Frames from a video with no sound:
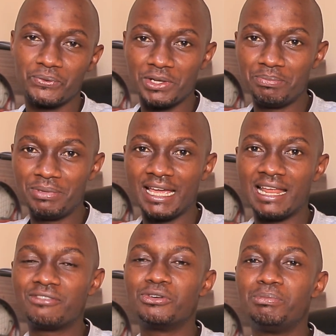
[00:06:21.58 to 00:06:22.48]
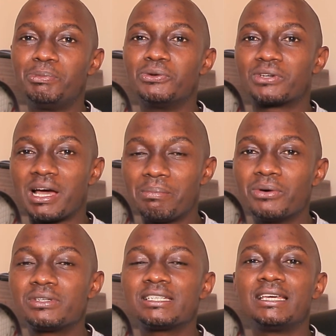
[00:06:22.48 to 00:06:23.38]
will be enough for people to come
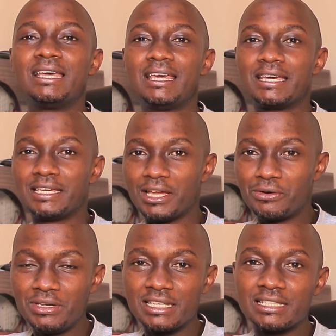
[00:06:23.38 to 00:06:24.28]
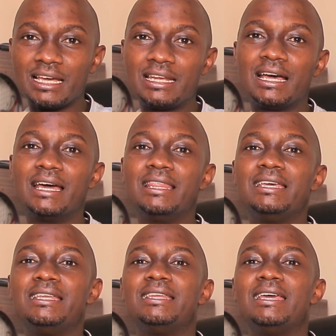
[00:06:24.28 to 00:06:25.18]
out, get registered, and
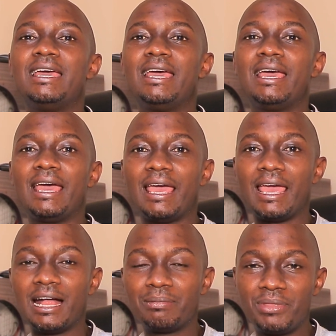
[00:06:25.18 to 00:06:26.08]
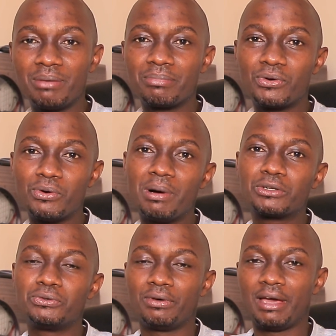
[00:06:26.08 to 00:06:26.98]
then help them go
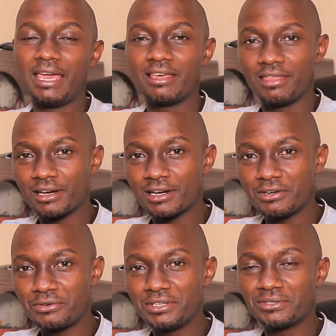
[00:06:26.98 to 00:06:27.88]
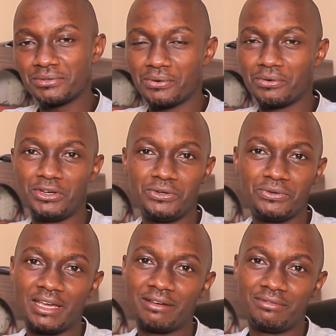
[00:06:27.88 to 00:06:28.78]
back to either their countries or renew
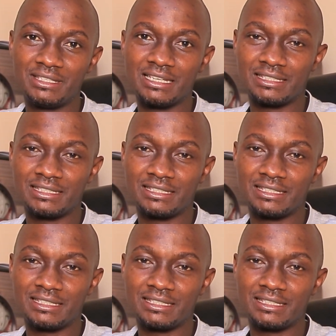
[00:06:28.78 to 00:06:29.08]
their visa